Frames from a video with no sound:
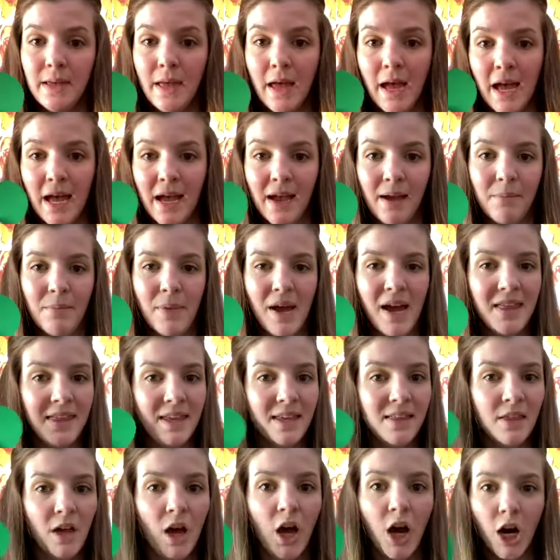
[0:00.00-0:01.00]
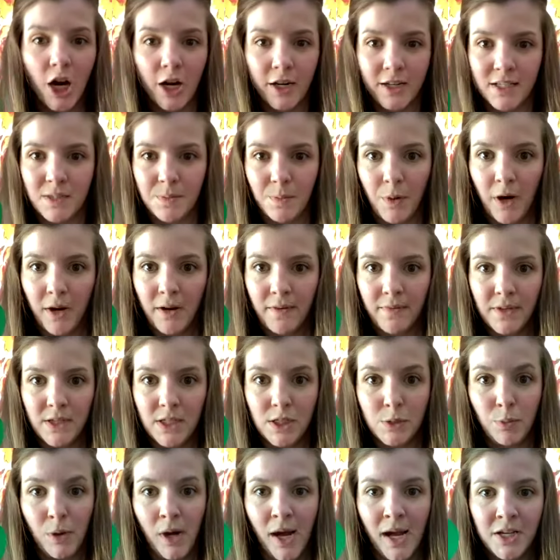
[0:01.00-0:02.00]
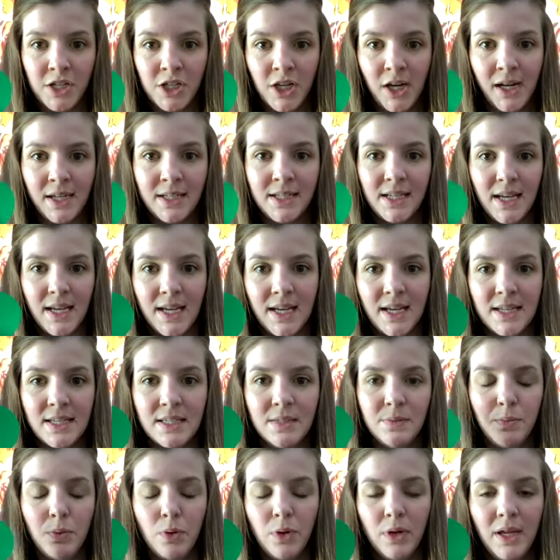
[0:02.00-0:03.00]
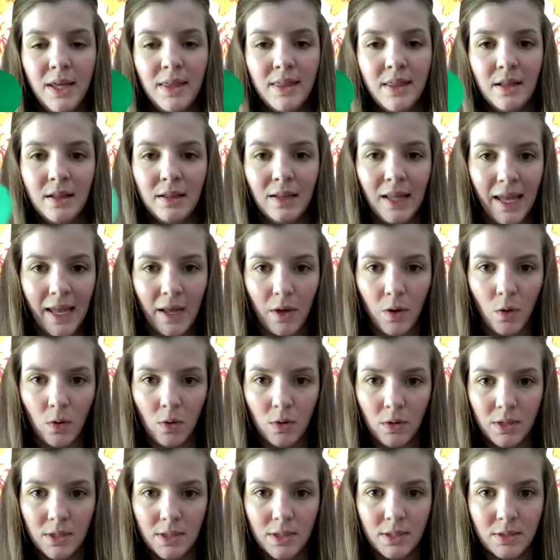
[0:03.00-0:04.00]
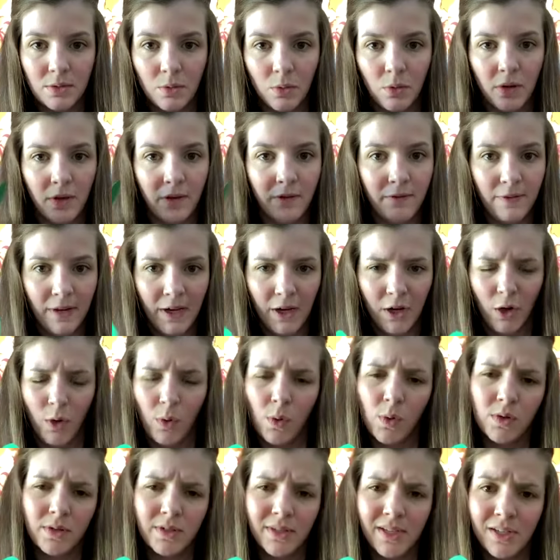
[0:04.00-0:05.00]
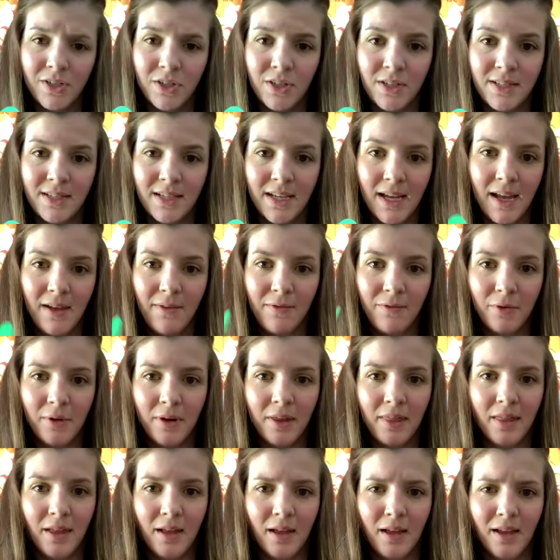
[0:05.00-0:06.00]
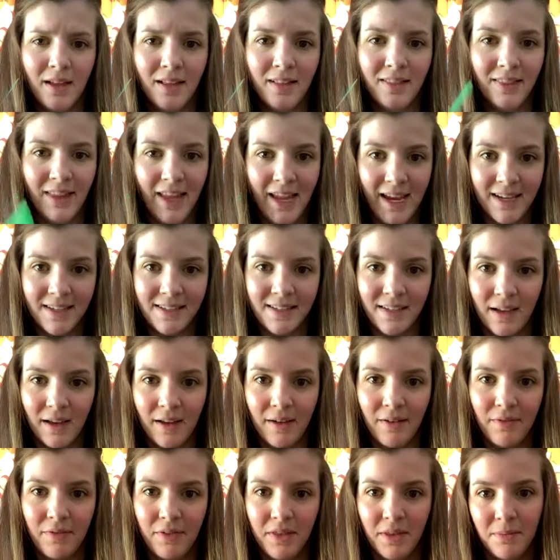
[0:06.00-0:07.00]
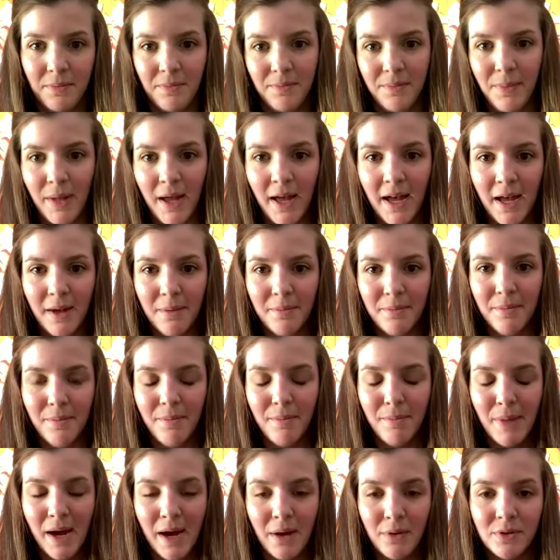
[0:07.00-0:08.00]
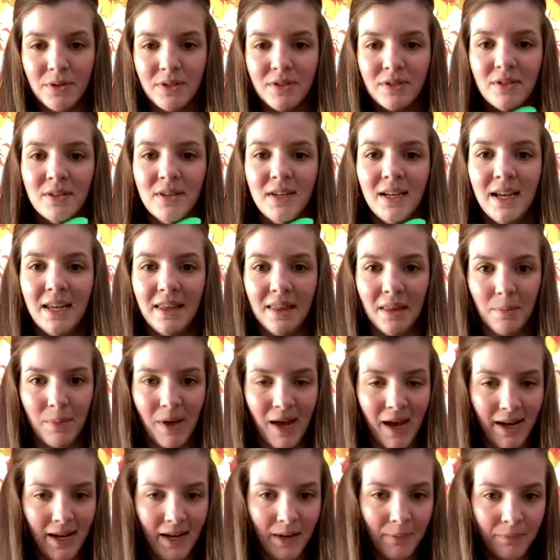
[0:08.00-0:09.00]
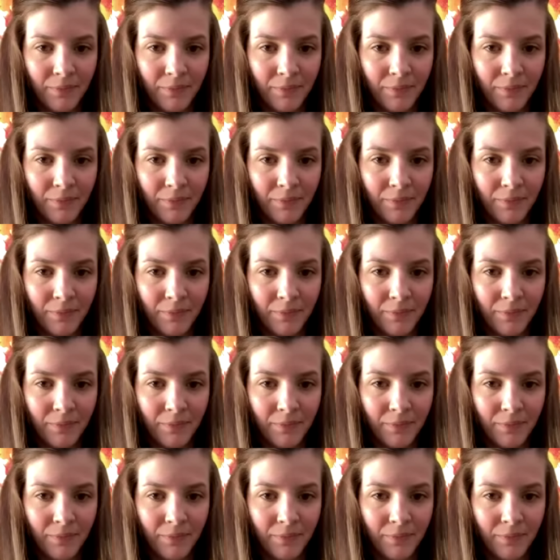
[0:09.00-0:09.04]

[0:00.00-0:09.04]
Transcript: I think the hardest part of this project is putting the leg holes, or the finger holes, I should say, for the legs of the mouse in the body.